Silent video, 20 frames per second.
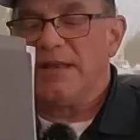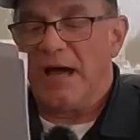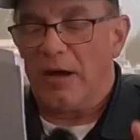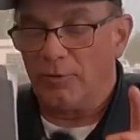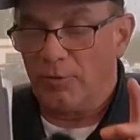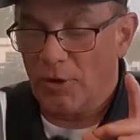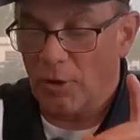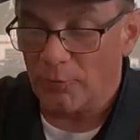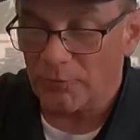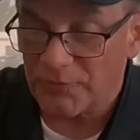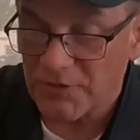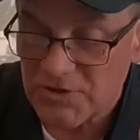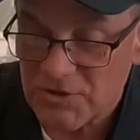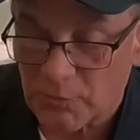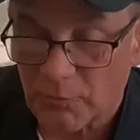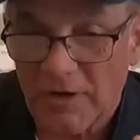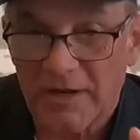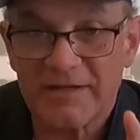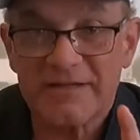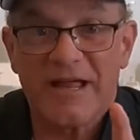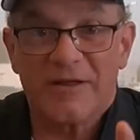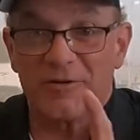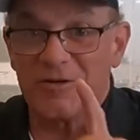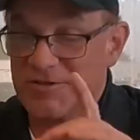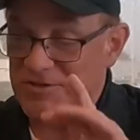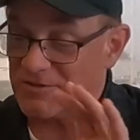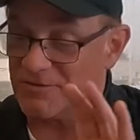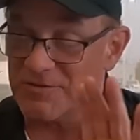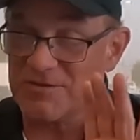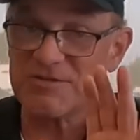Now note this, Rick. Now
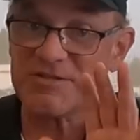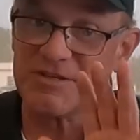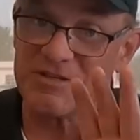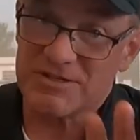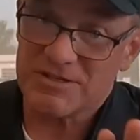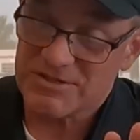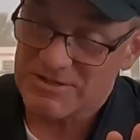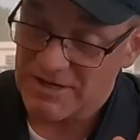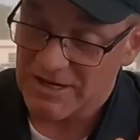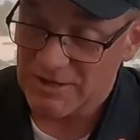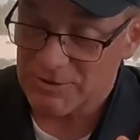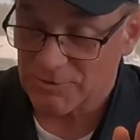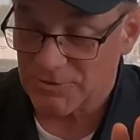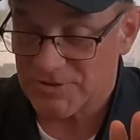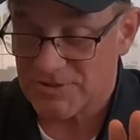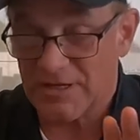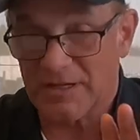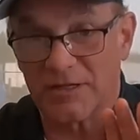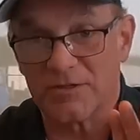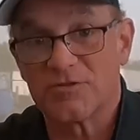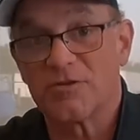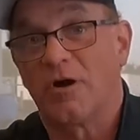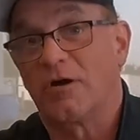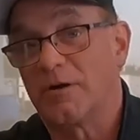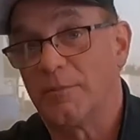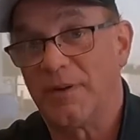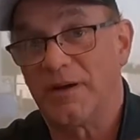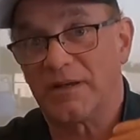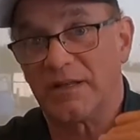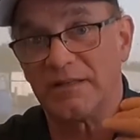listen to this. This is interesting, and
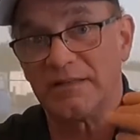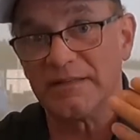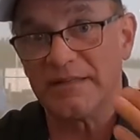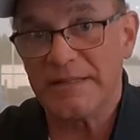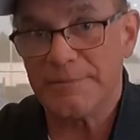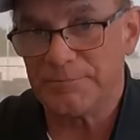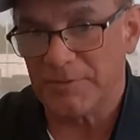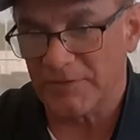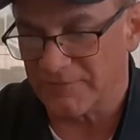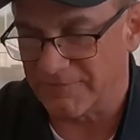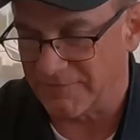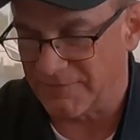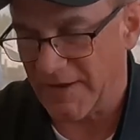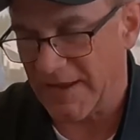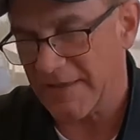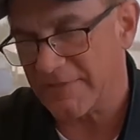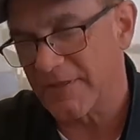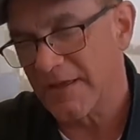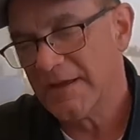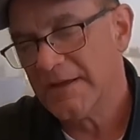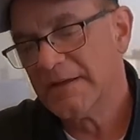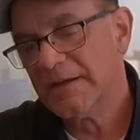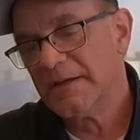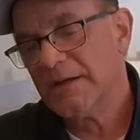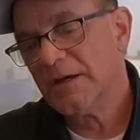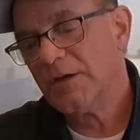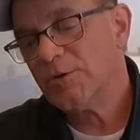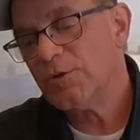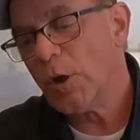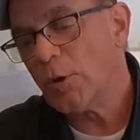talk about a leap of
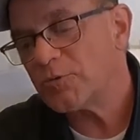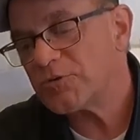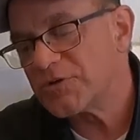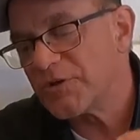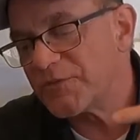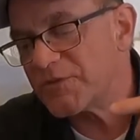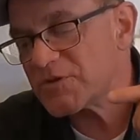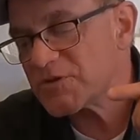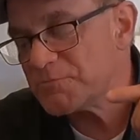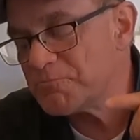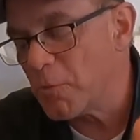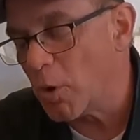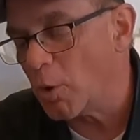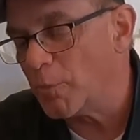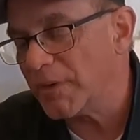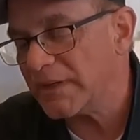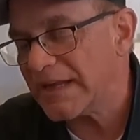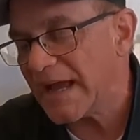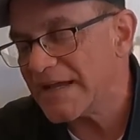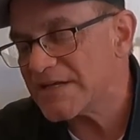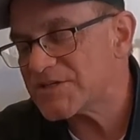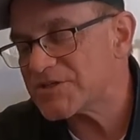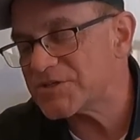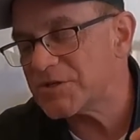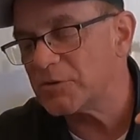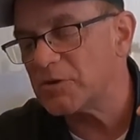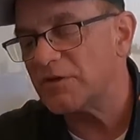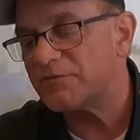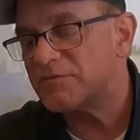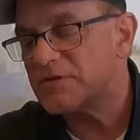faith. Note to this moment, I
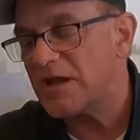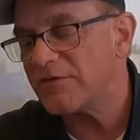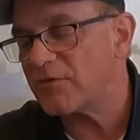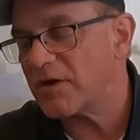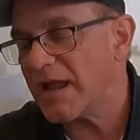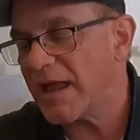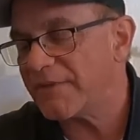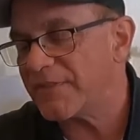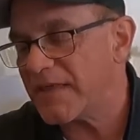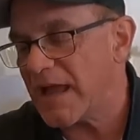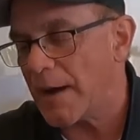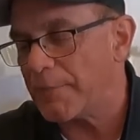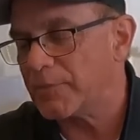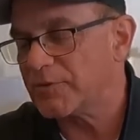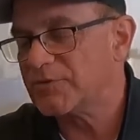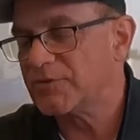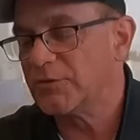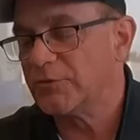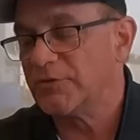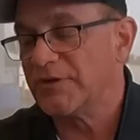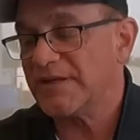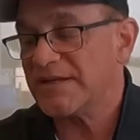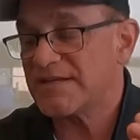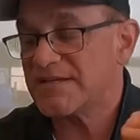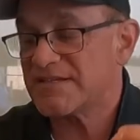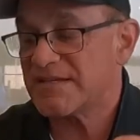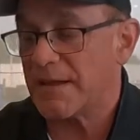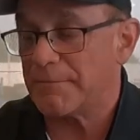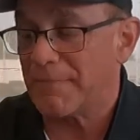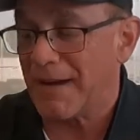still have never had the opportunity
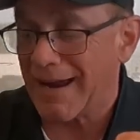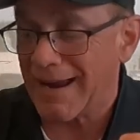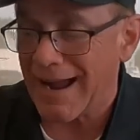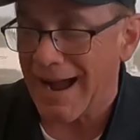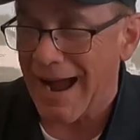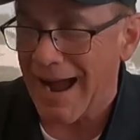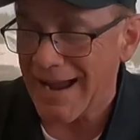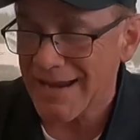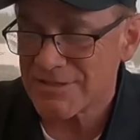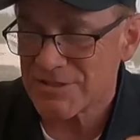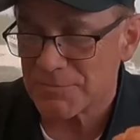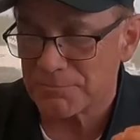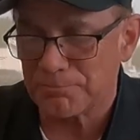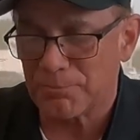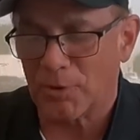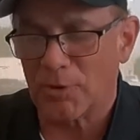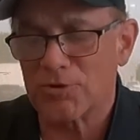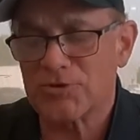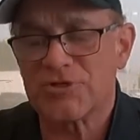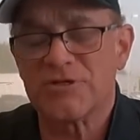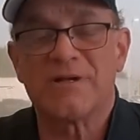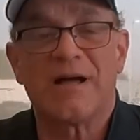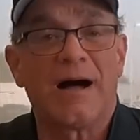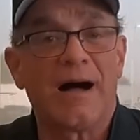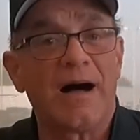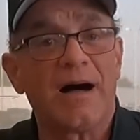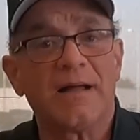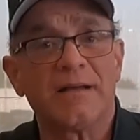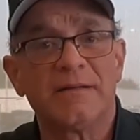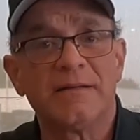to set my eyes in person
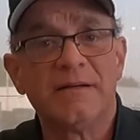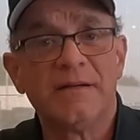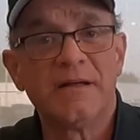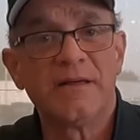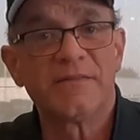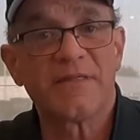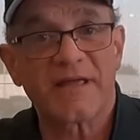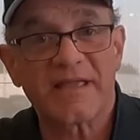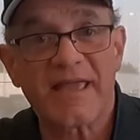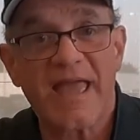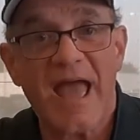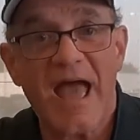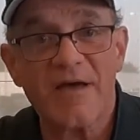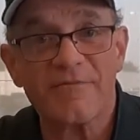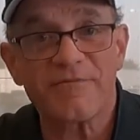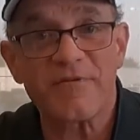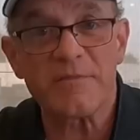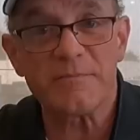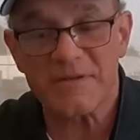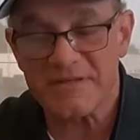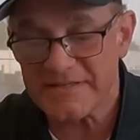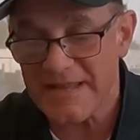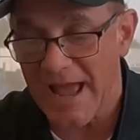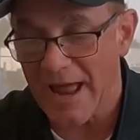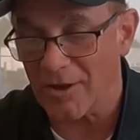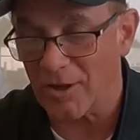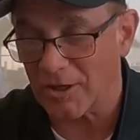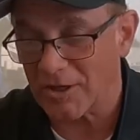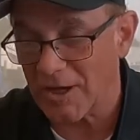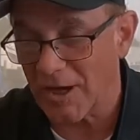on the Caffey
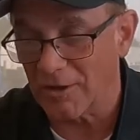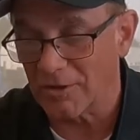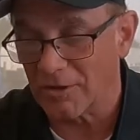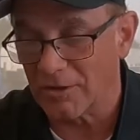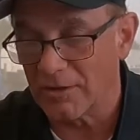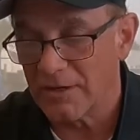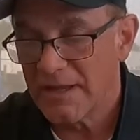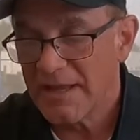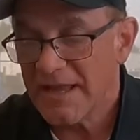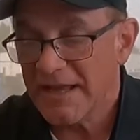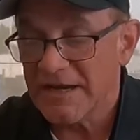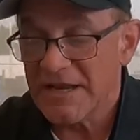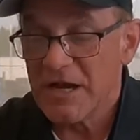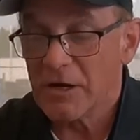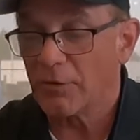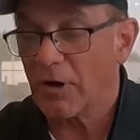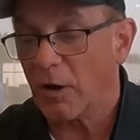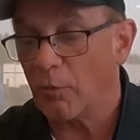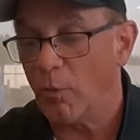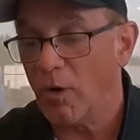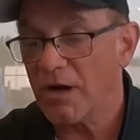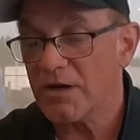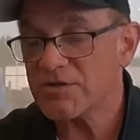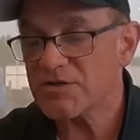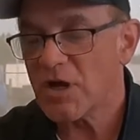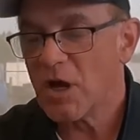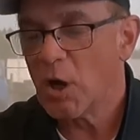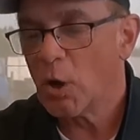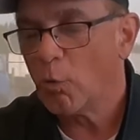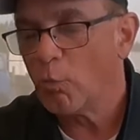Metallic color, and here I
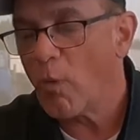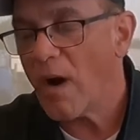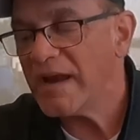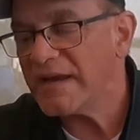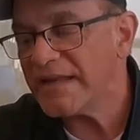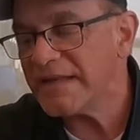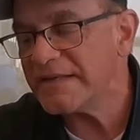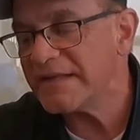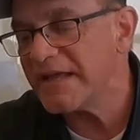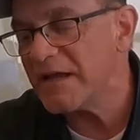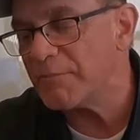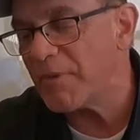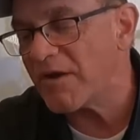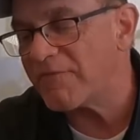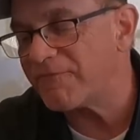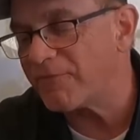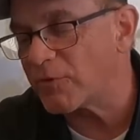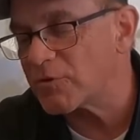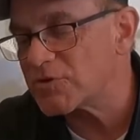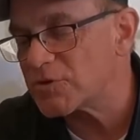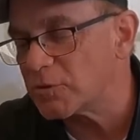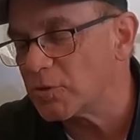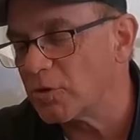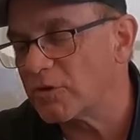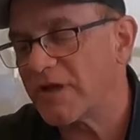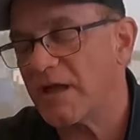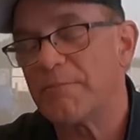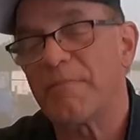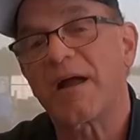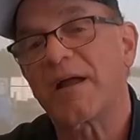was waiting to get my first
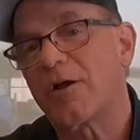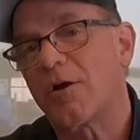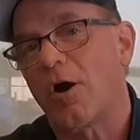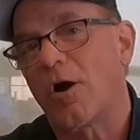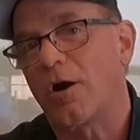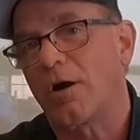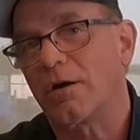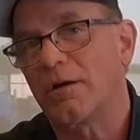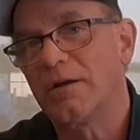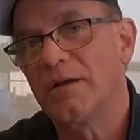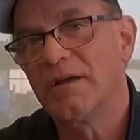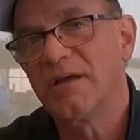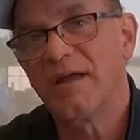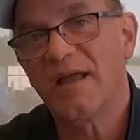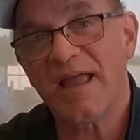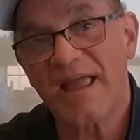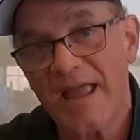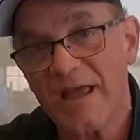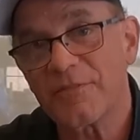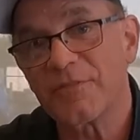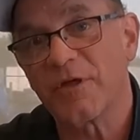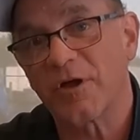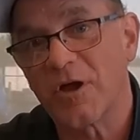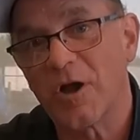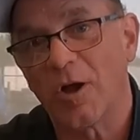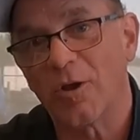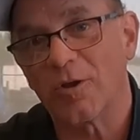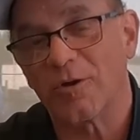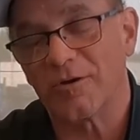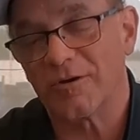look at my car and the
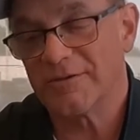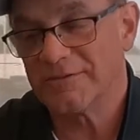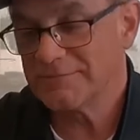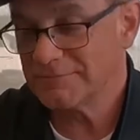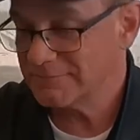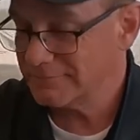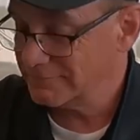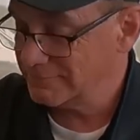color.